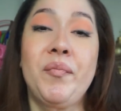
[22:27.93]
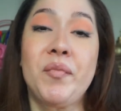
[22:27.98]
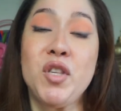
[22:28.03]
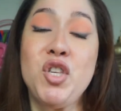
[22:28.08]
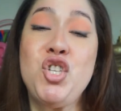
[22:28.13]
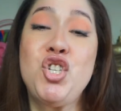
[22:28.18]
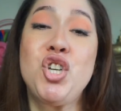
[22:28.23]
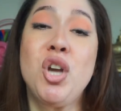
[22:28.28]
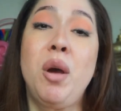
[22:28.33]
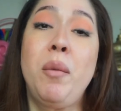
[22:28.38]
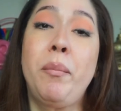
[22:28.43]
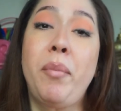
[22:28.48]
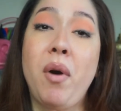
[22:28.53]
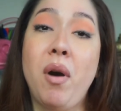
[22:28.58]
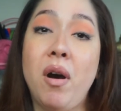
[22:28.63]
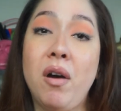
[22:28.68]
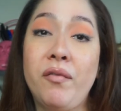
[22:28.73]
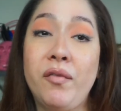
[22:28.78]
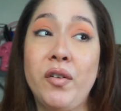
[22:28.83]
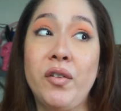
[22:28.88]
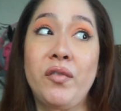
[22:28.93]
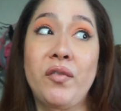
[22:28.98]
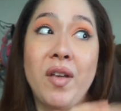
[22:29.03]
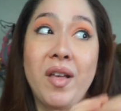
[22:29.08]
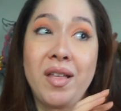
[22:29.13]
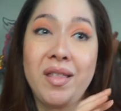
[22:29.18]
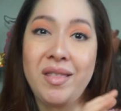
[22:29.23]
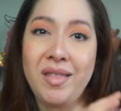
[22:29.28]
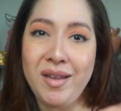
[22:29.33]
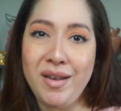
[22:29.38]
jump off of
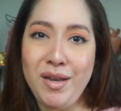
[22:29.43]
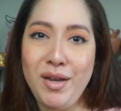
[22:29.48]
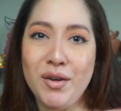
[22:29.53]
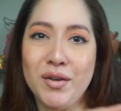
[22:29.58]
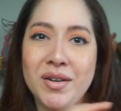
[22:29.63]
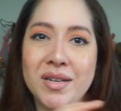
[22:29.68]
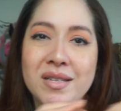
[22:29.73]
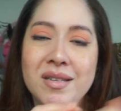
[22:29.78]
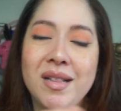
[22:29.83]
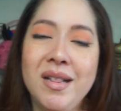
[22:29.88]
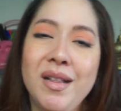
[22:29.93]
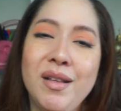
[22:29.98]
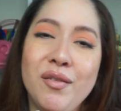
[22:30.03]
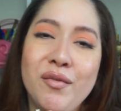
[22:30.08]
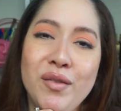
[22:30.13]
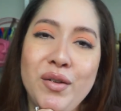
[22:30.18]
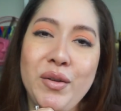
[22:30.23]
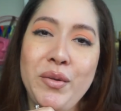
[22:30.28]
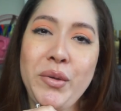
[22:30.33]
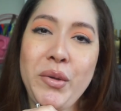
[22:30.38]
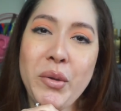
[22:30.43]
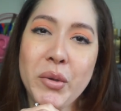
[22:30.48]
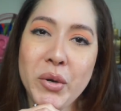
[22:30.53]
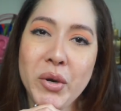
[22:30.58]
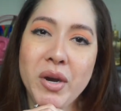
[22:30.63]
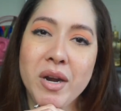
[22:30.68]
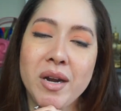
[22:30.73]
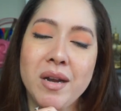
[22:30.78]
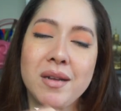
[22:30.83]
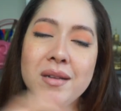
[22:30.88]
the nearest cliff in New
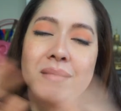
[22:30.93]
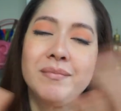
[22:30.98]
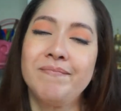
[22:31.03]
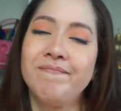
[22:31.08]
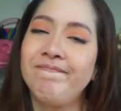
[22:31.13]
York.